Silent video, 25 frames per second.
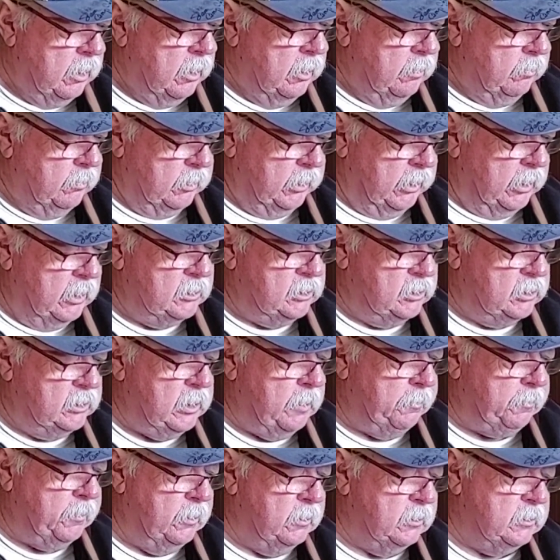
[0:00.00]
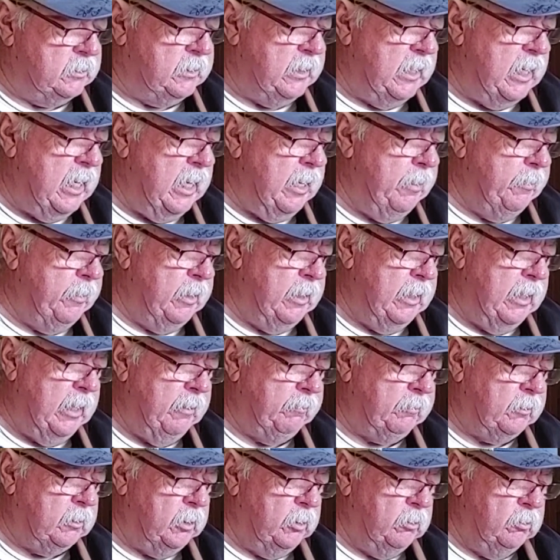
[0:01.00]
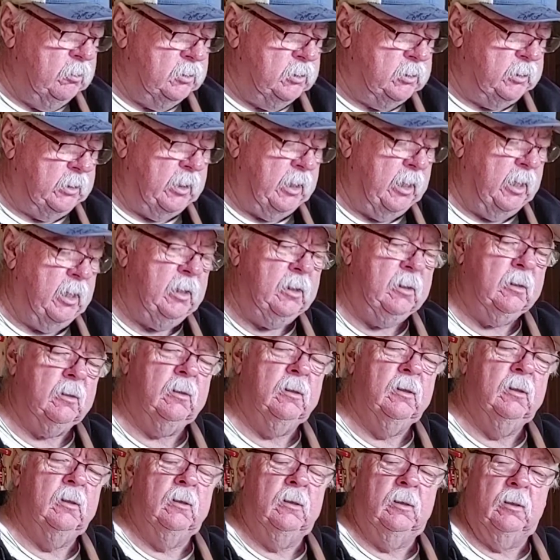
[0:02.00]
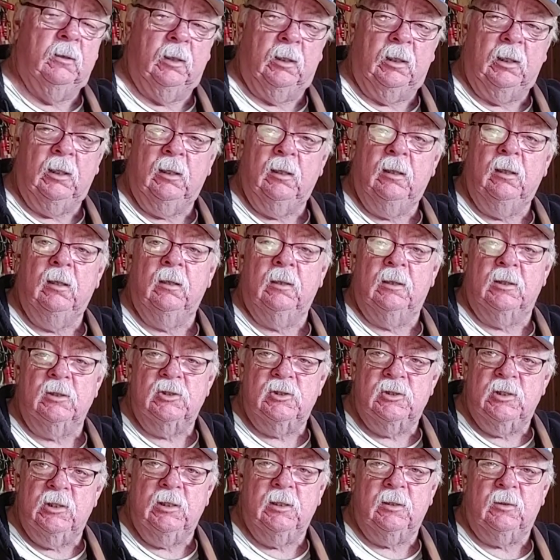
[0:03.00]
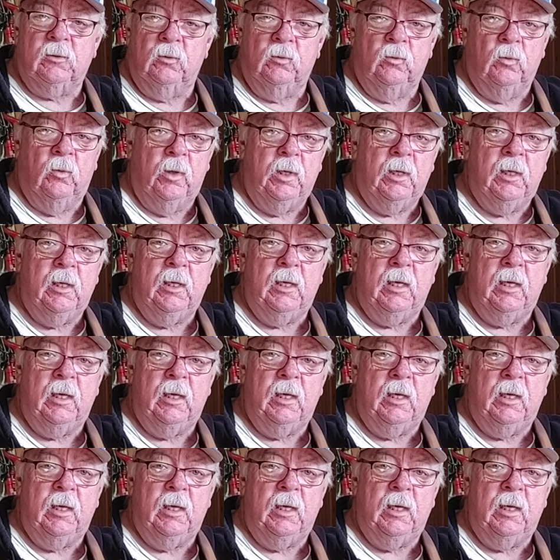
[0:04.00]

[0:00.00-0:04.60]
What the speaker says: But it's supper time and I've closed the gate. And he can sit and wait.